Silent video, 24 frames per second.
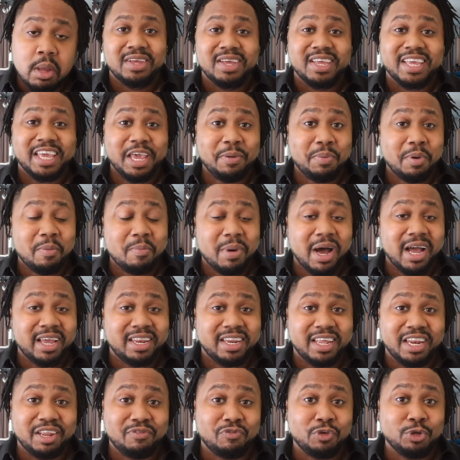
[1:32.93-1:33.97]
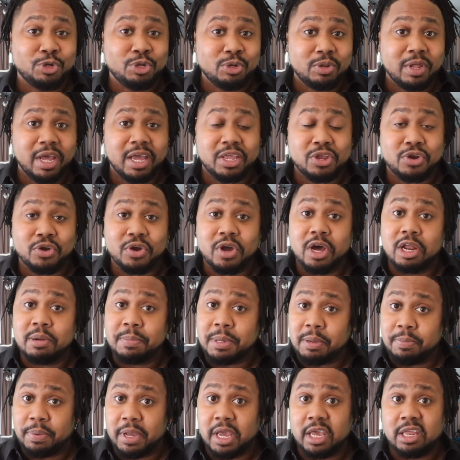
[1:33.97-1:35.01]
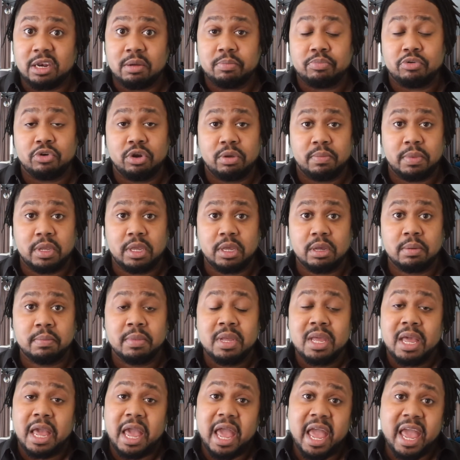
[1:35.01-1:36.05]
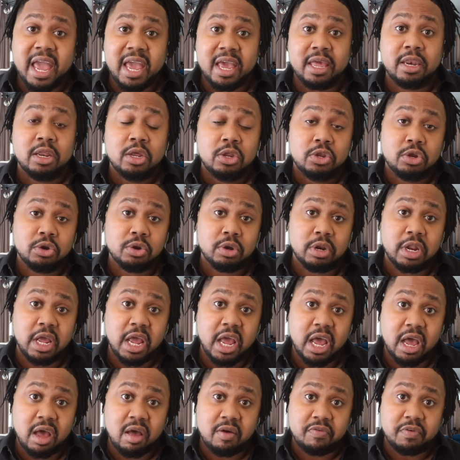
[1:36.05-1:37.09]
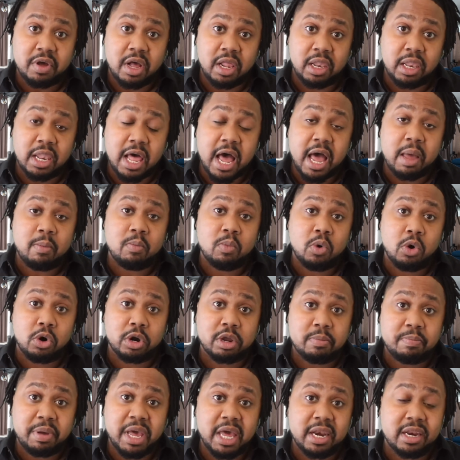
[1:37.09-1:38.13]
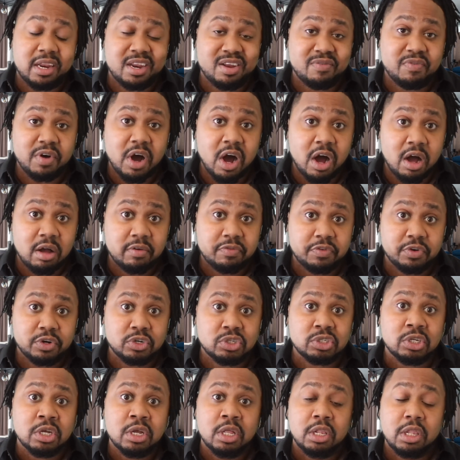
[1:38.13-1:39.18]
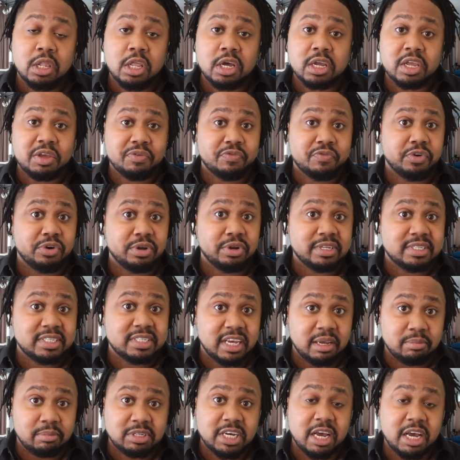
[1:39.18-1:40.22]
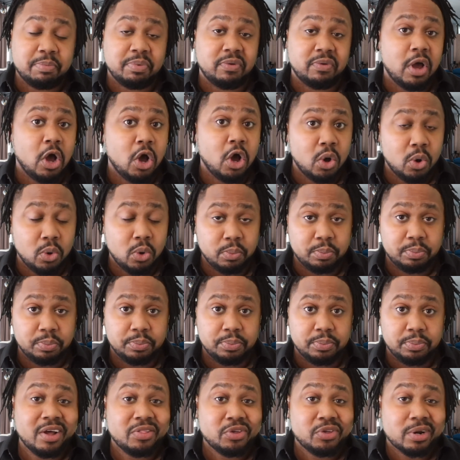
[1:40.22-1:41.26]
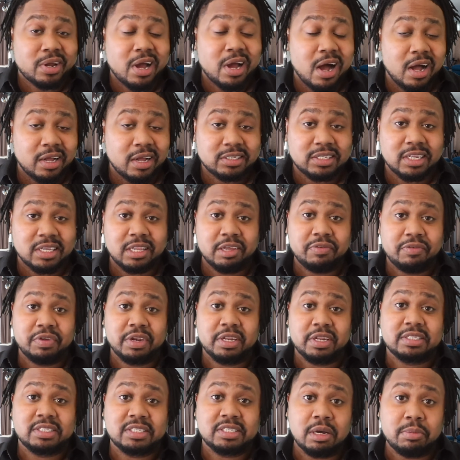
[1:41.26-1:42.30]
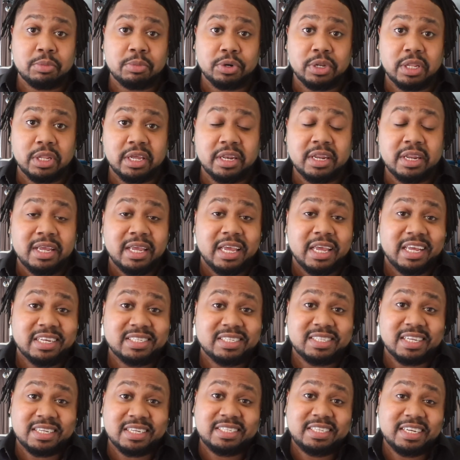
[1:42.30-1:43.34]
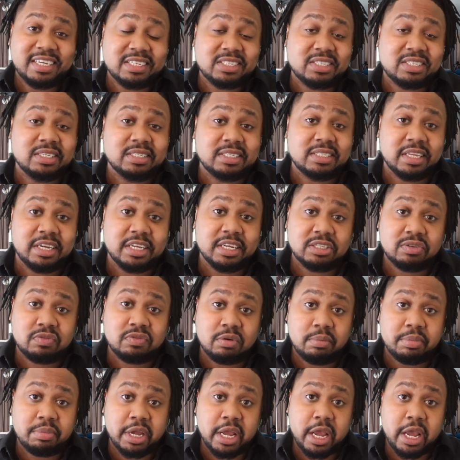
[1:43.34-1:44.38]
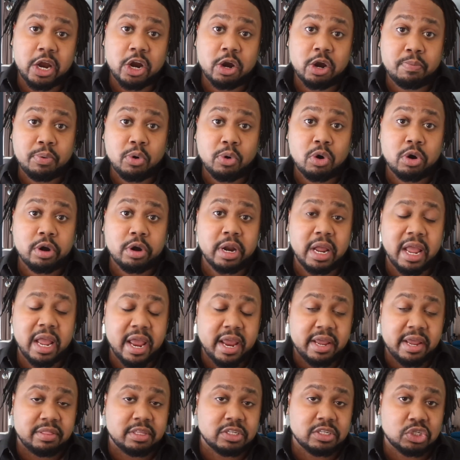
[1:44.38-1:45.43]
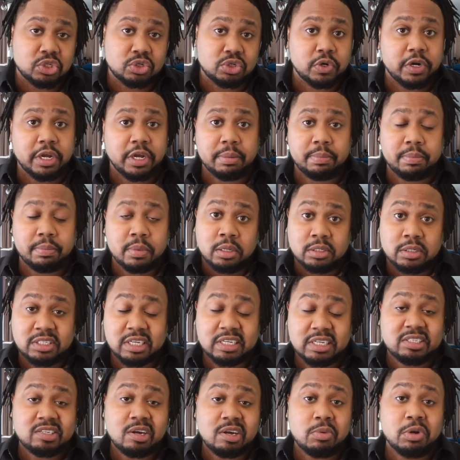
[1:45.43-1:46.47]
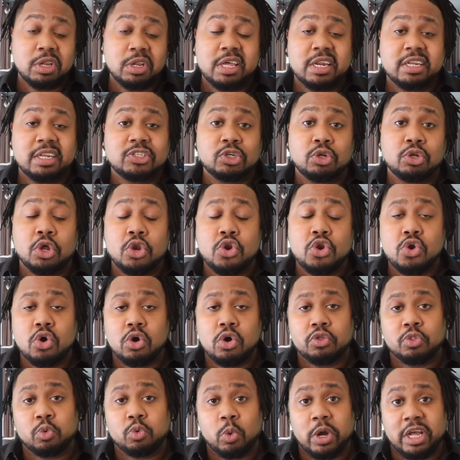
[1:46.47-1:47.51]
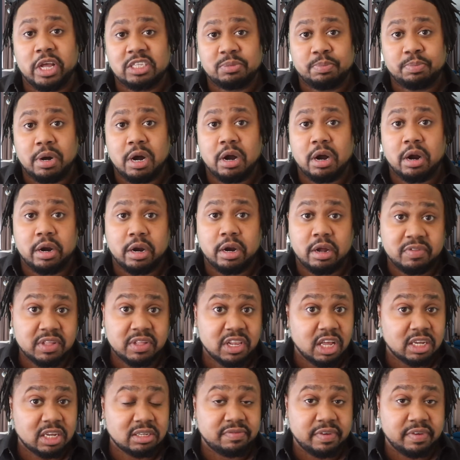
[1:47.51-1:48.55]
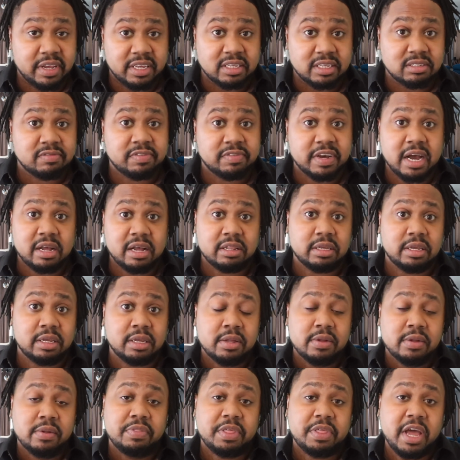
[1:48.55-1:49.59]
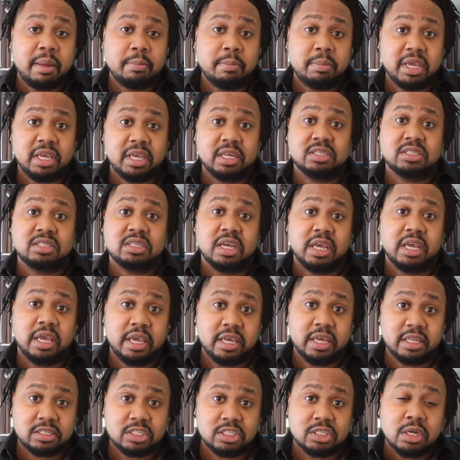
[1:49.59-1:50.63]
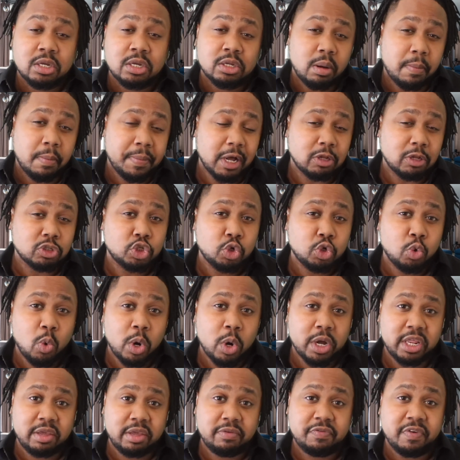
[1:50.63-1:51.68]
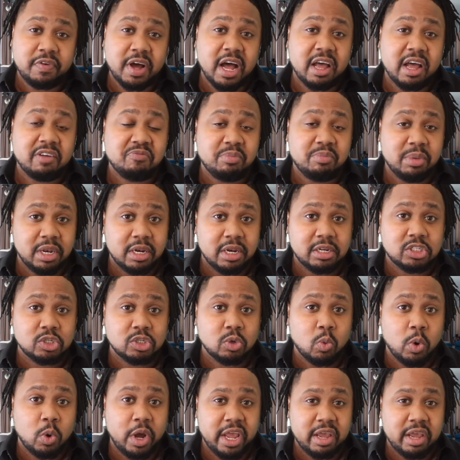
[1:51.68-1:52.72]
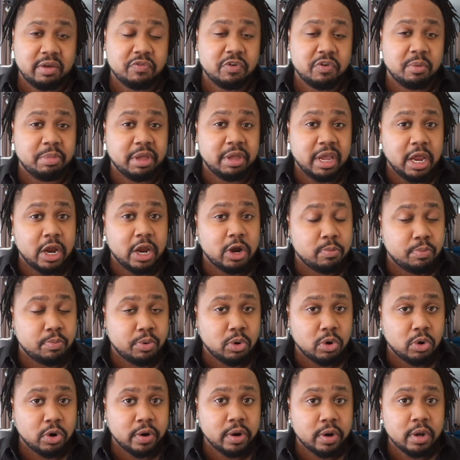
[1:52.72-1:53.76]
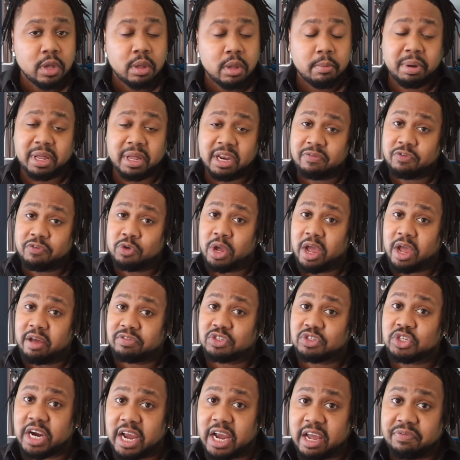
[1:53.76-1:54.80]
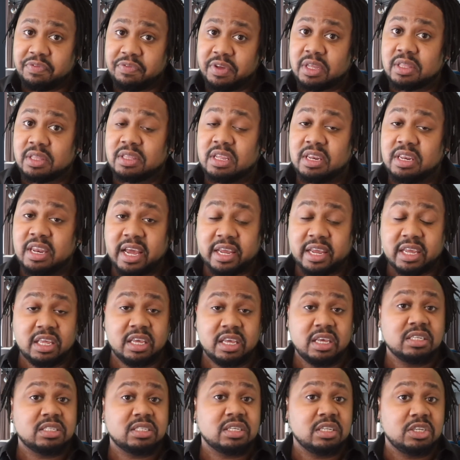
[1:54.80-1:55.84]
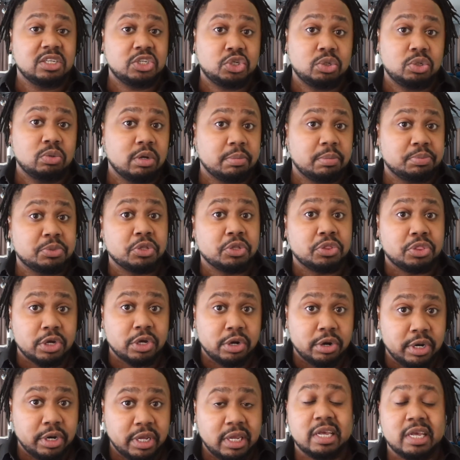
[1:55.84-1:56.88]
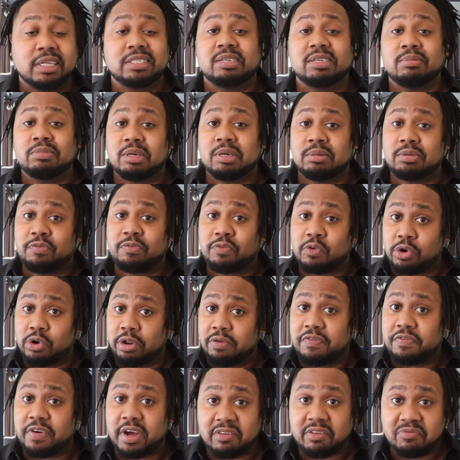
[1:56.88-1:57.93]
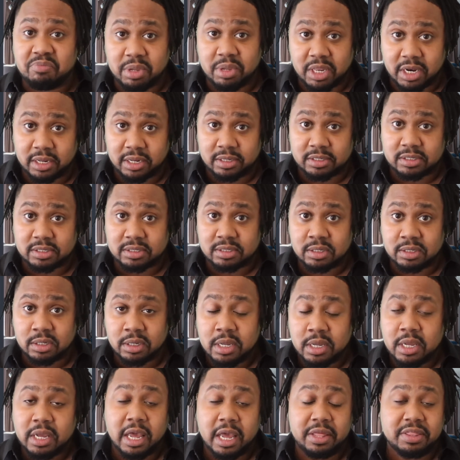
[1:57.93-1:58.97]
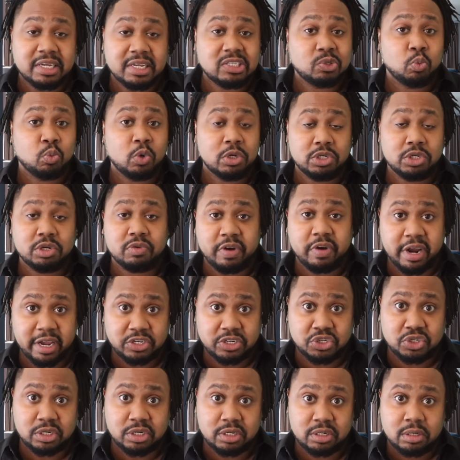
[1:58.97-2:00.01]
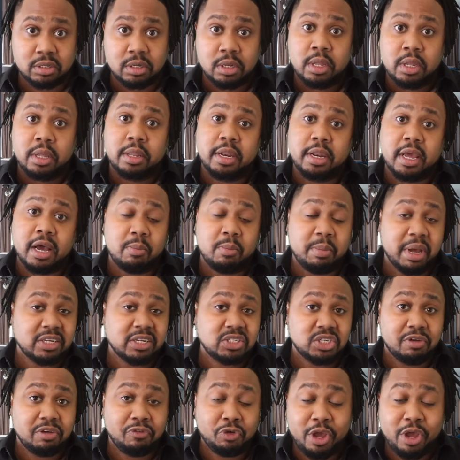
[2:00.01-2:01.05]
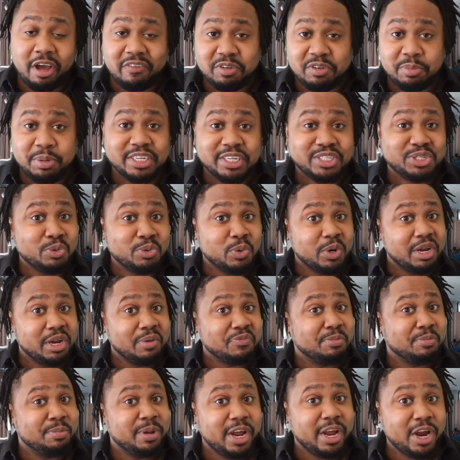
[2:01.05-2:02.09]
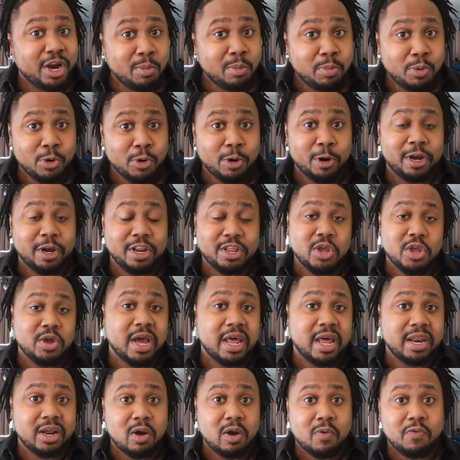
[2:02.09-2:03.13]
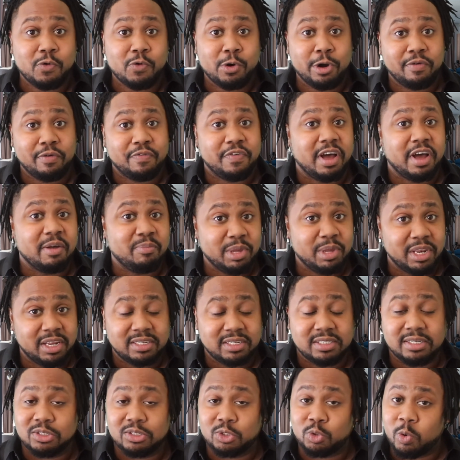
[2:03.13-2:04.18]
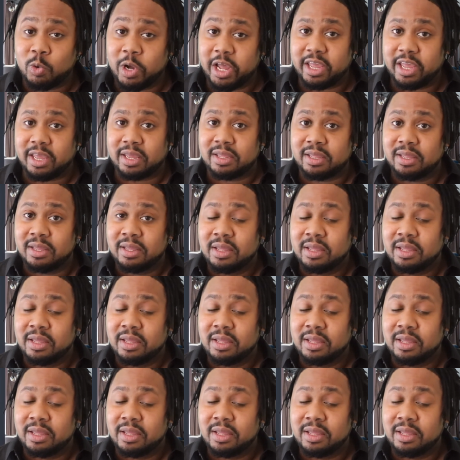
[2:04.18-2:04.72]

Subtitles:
Keep in mind that if you do that, you're going to be paying a premium and you're going to have a lot more competitive offers looking for the same type of home. Another con to living in Summerlin is the distance it is from the airport and the strip. See, Summerlin is on the northwest part of the Las Vegas Valley. That means it's about 25 minutes away from the airport. But if you have traffic, then that can easily shoot up to 30 and sometimes 45 minutes. And that's one direction. Now imagine if you have to pick someone up from the airport and you to go 45 minutes each way.